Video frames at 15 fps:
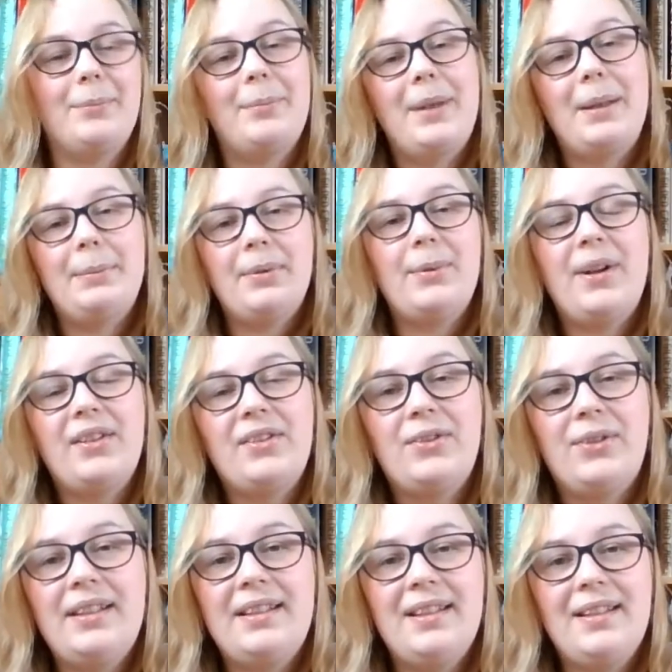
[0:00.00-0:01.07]
People weren't
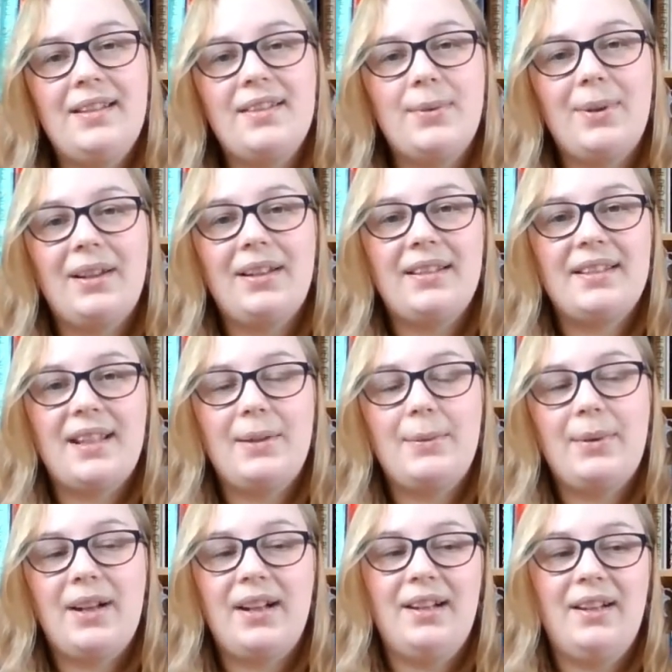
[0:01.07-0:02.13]
treated as well as they
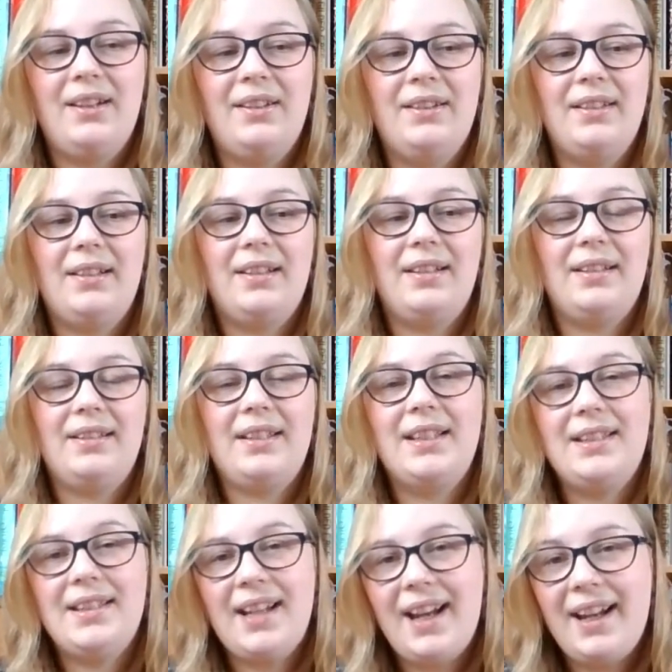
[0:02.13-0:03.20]
were
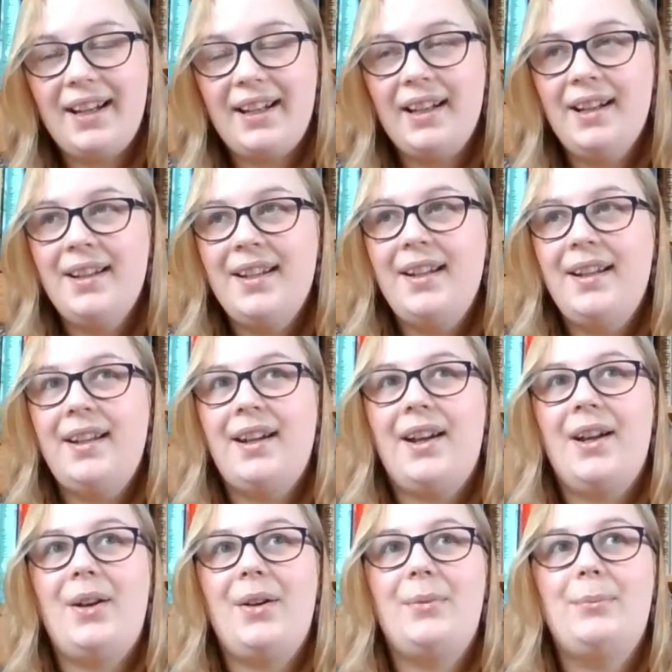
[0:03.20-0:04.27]
today.
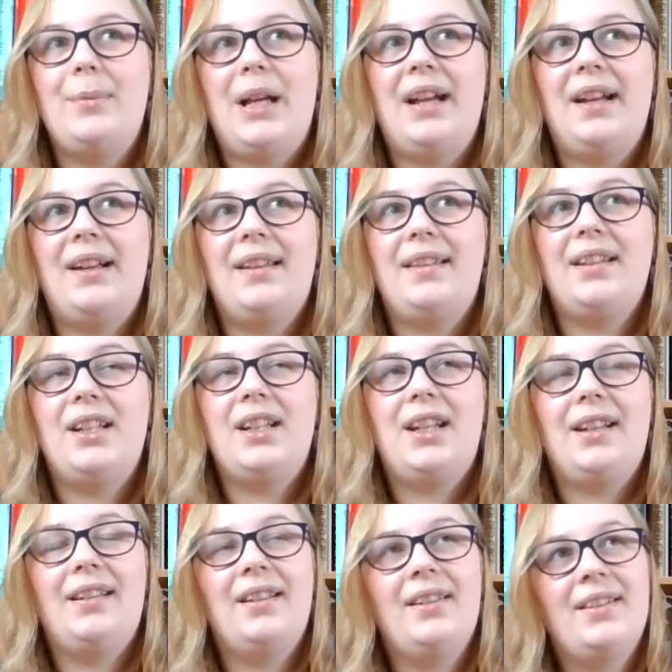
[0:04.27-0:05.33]
Um, the
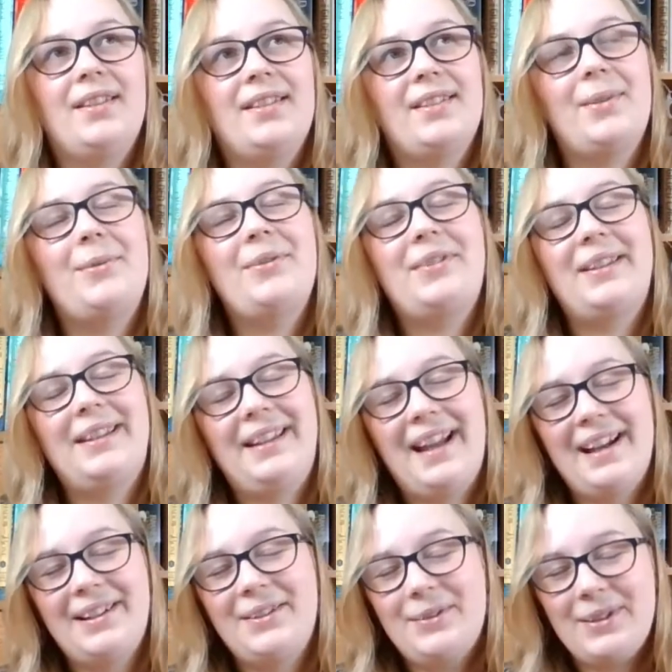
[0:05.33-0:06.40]
some of the
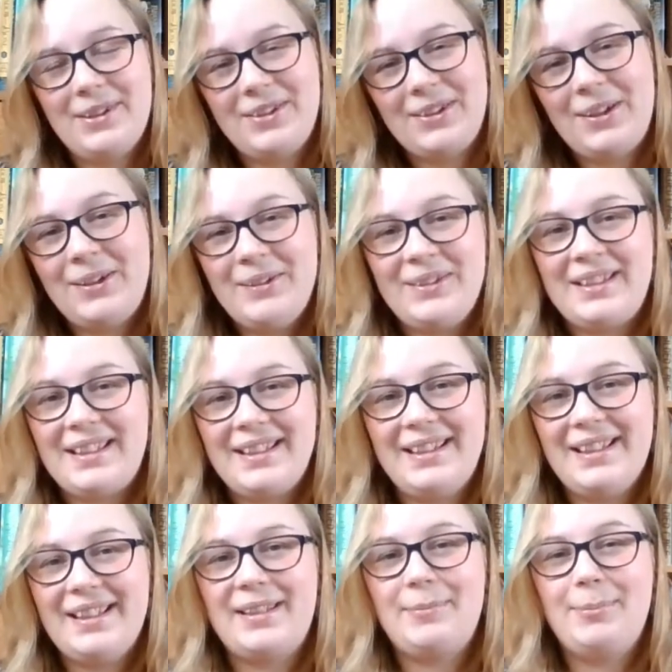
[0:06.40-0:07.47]
language used in
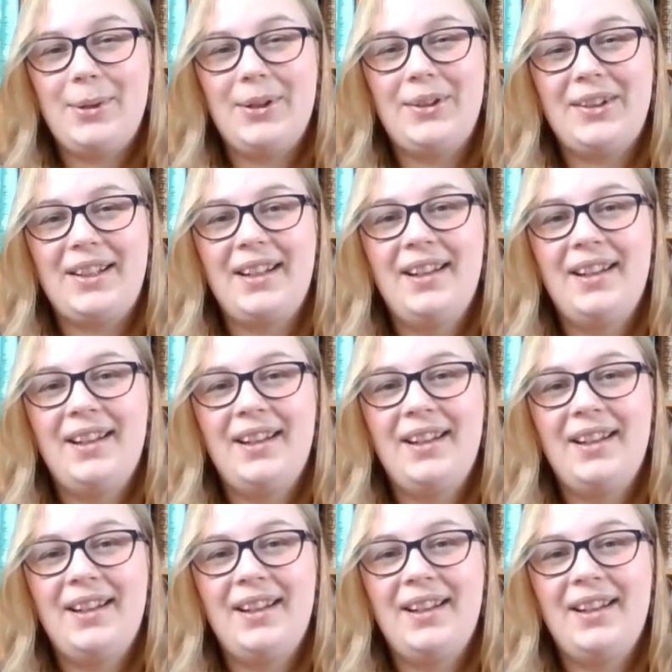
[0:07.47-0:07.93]
this book